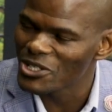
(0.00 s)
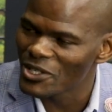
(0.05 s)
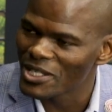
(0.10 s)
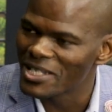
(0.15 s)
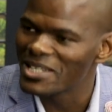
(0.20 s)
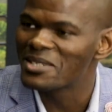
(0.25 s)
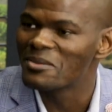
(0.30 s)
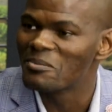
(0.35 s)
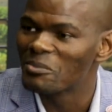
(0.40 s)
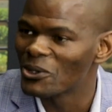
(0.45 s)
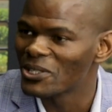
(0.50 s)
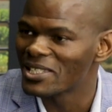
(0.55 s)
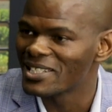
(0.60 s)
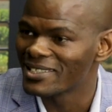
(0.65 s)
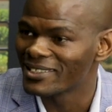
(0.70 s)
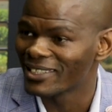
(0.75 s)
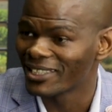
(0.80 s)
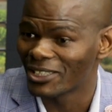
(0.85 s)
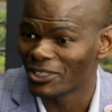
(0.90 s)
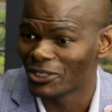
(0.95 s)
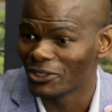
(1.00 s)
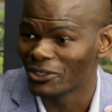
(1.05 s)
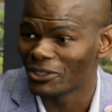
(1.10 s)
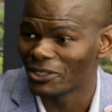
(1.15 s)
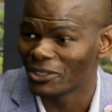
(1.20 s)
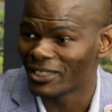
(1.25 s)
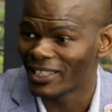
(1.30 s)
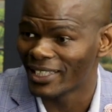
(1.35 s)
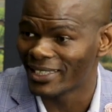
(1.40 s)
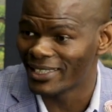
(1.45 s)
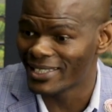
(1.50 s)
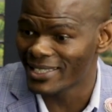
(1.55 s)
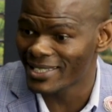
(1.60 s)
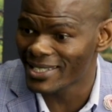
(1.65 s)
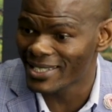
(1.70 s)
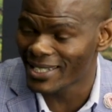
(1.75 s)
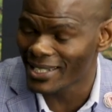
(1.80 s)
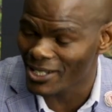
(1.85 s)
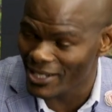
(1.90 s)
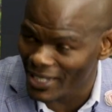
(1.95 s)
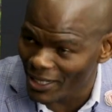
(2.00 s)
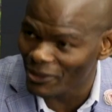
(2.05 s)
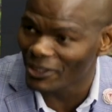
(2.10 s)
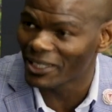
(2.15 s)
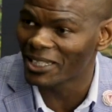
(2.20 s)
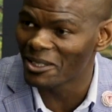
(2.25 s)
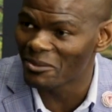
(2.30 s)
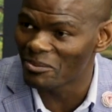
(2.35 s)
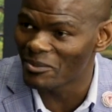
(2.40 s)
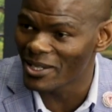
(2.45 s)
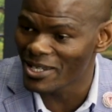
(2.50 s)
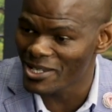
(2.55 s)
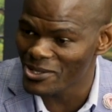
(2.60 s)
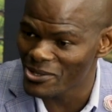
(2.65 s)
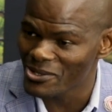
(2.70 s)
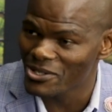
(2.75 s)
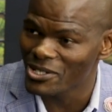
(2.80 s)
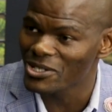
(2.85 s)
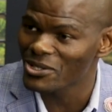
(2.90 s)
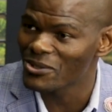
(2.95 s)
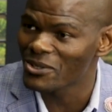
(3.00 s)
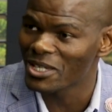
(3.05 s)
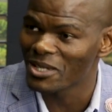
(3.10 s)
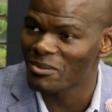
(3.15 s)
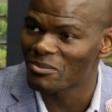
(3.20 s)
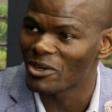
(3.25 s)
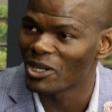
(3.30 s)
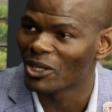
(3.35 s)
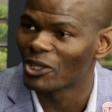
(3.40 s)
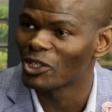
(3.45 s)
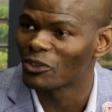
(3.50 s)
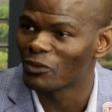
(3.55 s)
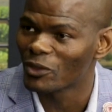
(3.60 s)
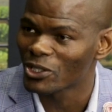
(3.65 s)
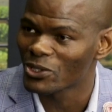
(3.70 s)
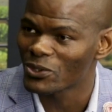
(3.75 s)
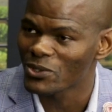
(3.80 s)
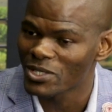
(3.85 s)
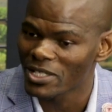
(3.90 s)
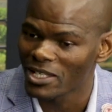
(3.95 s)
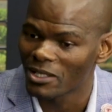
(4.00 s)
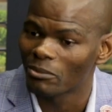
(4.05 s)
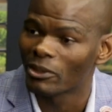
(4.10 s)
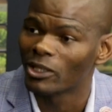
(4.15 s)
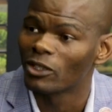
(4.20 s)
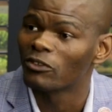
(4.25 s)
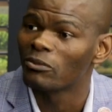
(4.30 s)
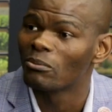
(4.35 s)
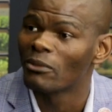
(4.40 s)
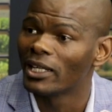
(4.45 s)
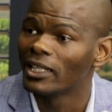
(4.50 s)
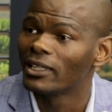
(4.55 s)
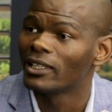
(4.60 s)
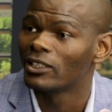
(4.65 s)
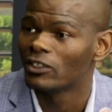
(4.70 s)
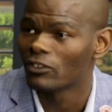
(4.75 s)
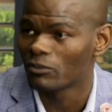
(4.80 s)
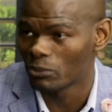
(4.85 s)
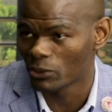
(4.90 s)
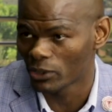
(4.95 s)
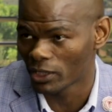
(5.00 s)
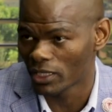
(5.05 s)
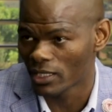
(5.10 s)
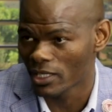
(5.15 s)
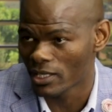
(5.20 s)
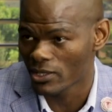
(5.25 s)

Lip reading: So it is important that this record keeping is not just to keep record of what you sell, but of money that you've put in